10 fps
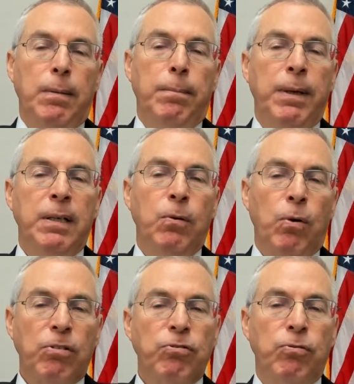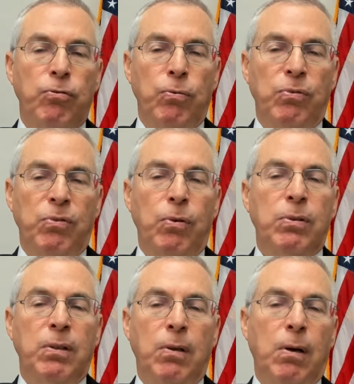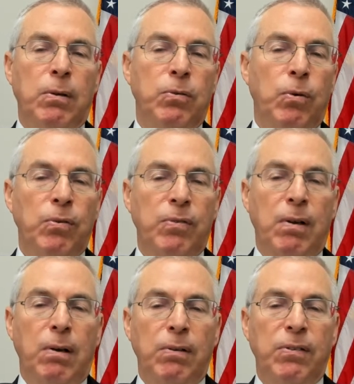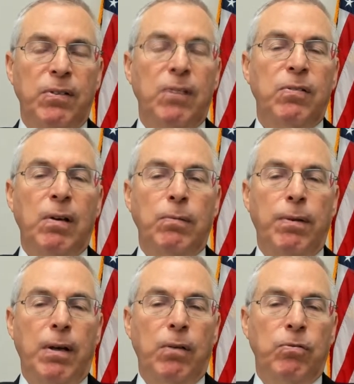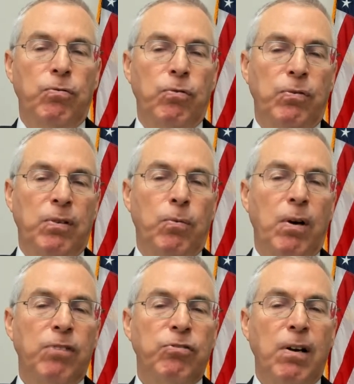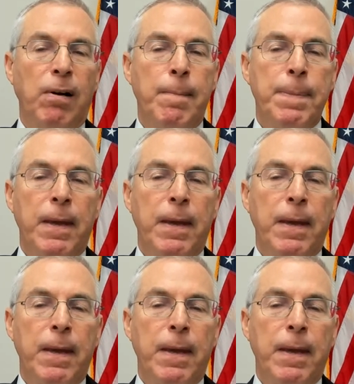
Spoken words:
many Russian Jews knocking on our doors. There are 600,000 Jews in Russia.